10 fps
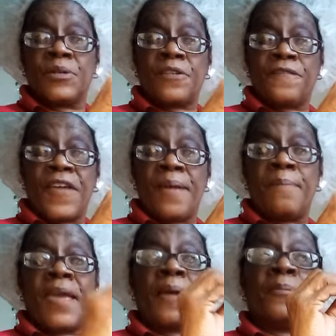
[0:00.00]
it with the
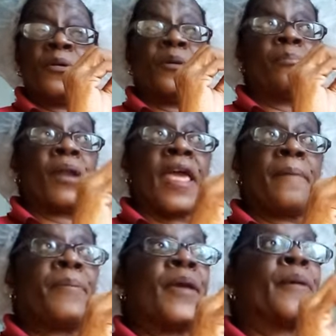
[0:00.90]
fat back. Put
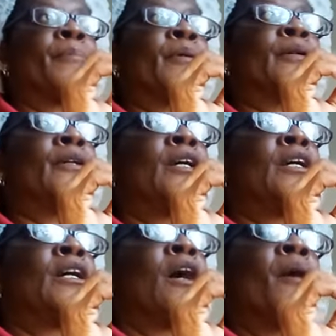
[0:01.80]
black pepper,
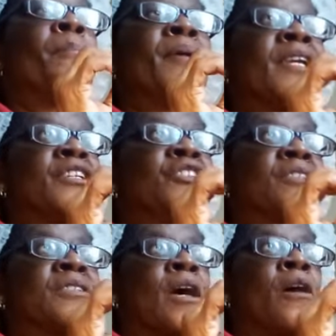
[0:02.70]
a pinch
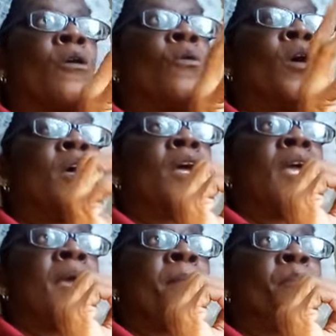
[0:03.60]
of salt,
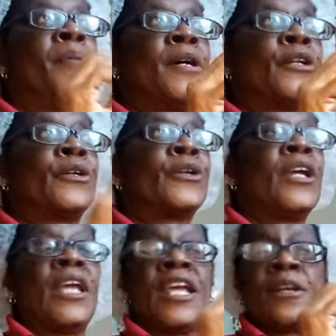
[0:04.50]
and butter
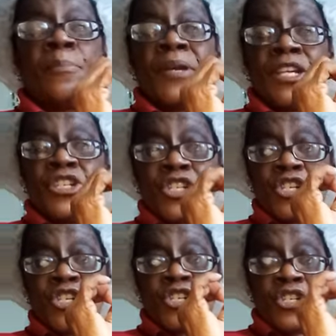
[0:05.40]
and a pinch of
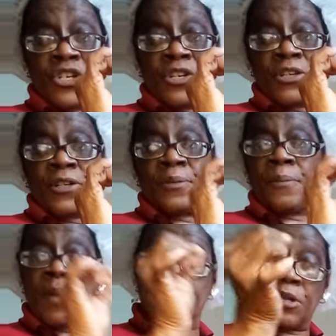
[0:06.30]
sugar,
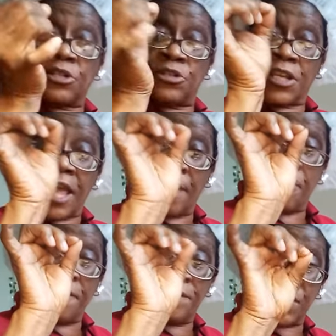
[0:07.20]
maybe a little
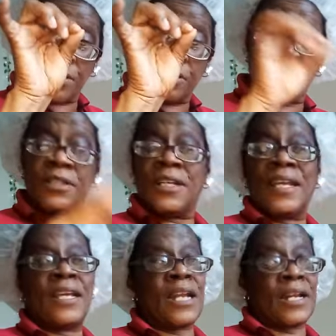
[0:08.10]
cap of vinegar,
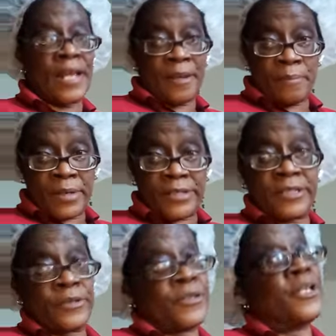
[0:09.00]
and I like
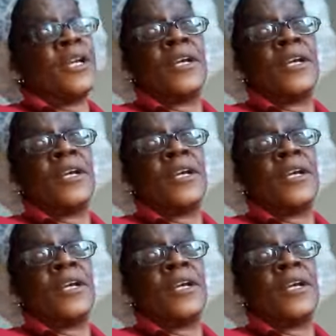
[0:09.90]
mustard.